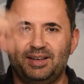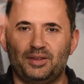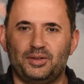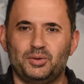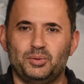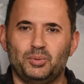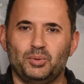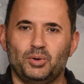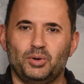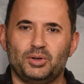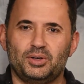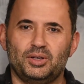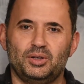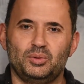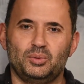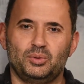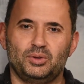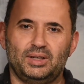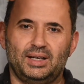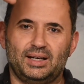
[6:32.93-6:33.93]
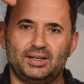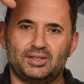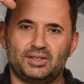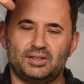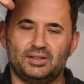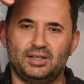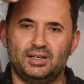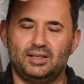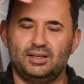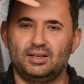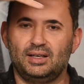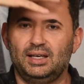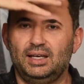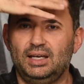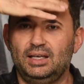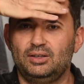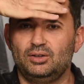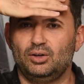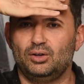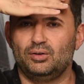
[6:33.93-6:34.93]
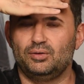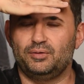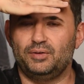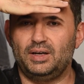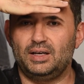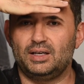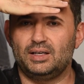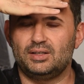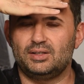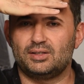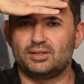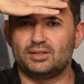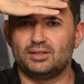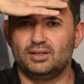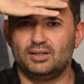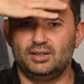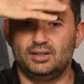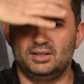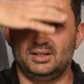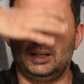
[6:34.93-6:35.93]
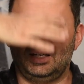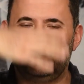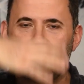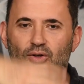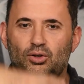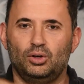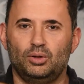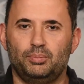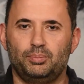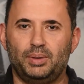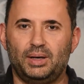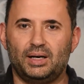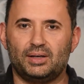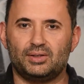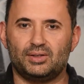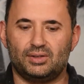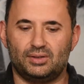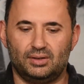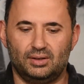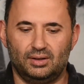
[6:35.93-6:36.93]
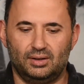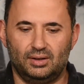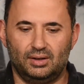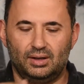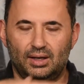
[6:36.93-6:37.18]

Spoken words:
The water would actually hit her face, hit her bust,